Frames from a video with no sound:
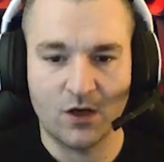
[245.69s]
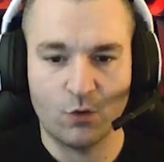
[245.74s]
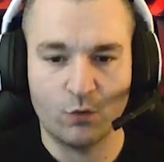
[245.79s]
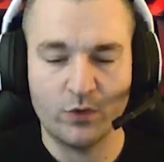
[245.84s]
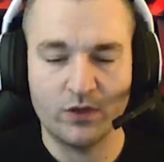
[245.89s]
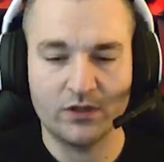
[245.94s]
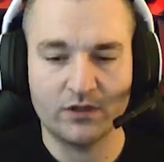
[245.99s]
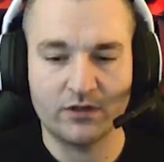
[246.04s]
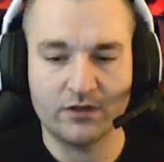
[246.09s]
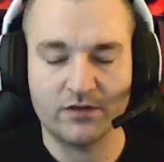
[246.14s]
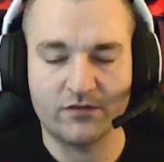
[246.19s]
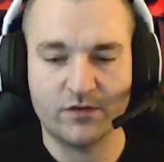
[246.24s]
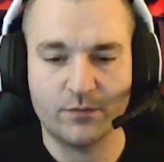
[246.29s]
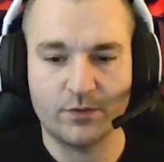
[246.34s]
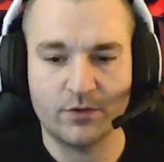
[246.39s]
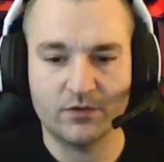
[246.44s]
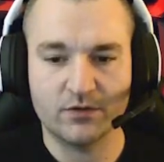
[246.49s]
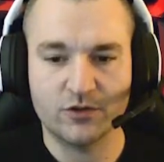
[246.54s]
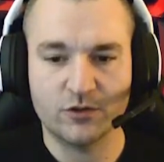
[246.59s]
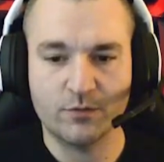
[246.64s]
we learned if you
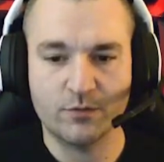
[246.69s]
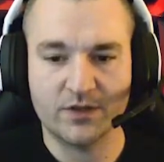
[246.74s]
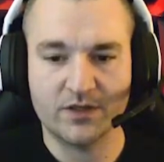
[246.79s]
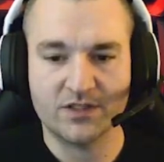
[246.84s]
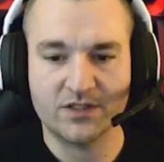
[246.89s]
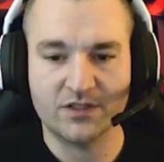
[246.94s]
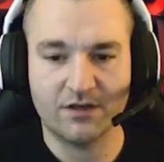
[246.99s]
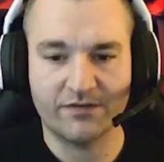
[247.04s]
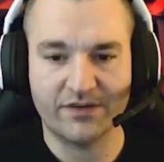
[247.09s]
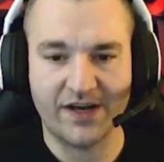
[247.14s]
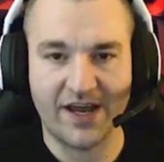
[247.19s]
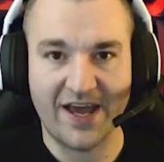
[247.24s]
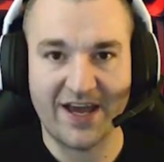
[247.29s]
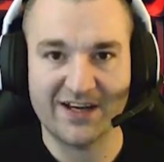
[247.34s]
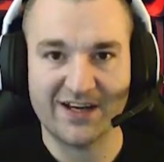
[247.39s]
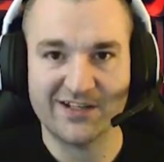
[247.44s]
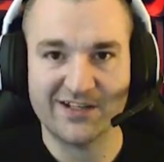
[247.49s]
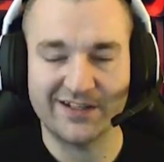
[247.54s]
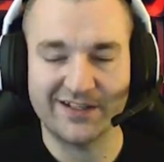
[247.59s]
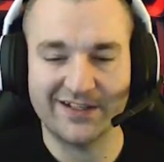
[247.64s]
pull too much stuff, it
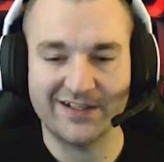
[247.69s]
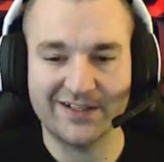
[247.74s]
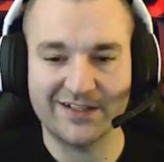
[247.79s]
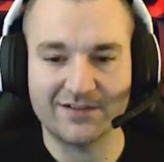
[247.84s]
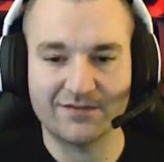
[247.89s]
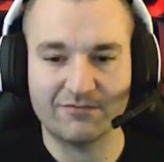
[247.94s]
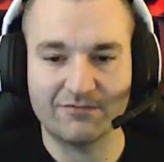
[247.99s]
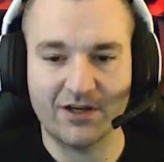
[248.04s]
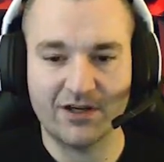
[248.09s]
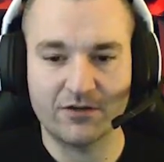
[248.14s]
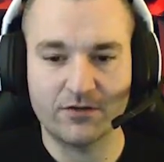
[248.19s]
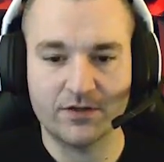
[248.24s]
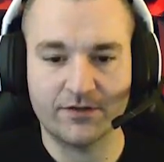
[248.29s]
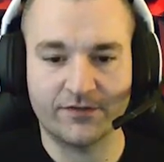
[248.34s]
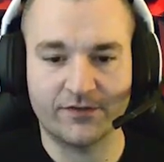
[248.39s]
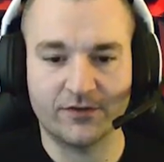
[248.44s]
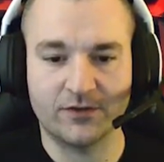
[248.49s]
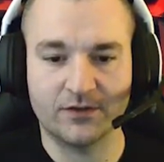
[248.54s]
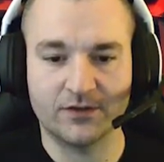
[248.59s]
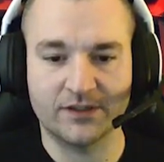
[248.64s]
actually gets rather
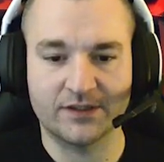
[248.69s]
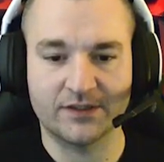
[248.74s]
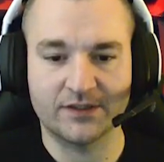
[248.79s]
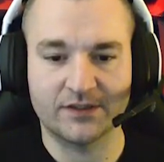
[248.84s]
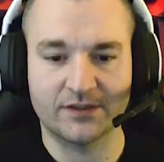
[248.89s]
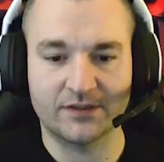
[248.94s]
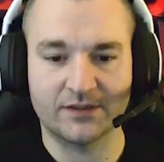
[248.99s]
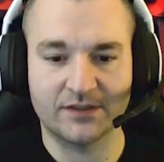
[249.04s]
difficult, and